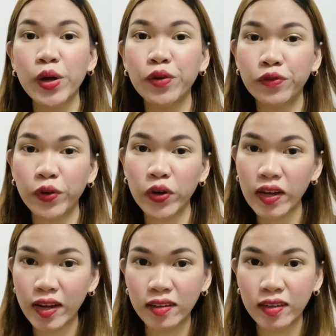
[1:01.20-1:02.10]
For the
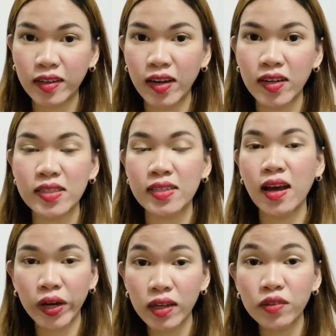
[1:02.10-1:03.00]
NCLEX,
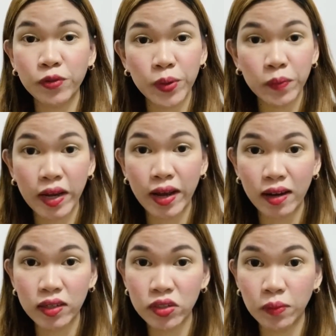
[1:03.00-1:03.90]
waited for my
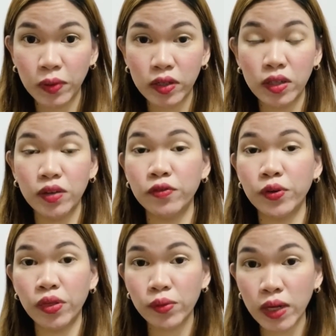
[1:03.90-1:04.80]
eligibility for
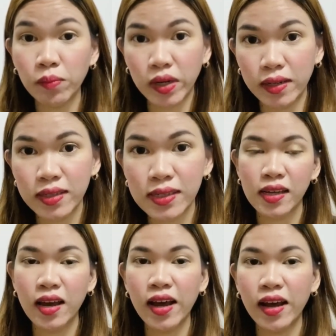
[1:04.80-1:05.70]
3 months.
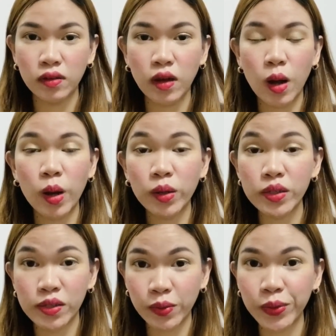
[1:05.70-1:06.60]

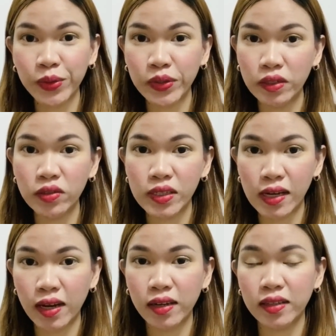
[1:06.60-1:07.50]
Also, you need to
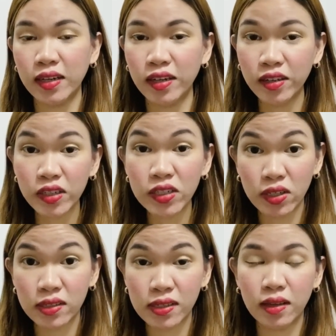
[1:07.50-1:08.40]
take the
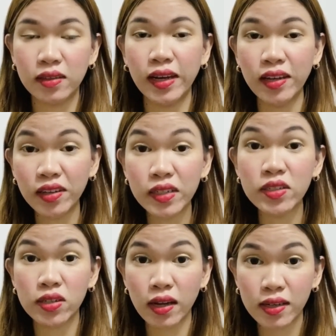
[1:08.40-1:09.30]

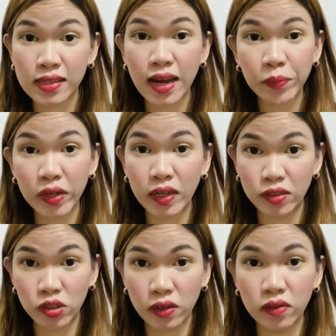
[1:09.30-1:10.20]
English
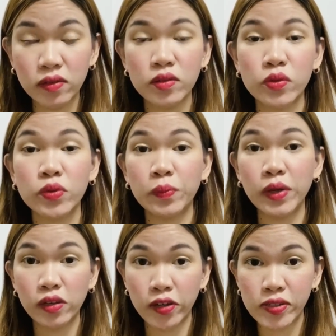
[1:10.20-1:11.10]
examination
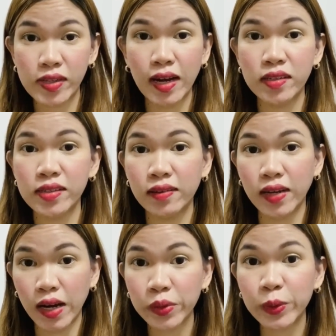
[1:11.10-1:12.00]
because that's the
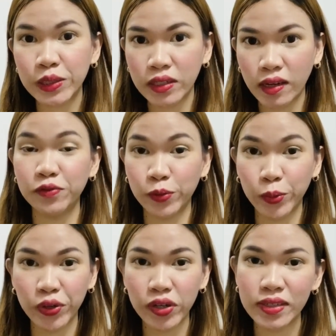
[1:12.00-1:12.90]
language, of
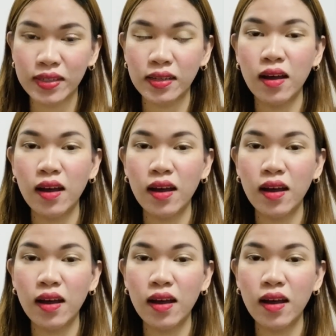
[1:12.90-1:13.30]
course.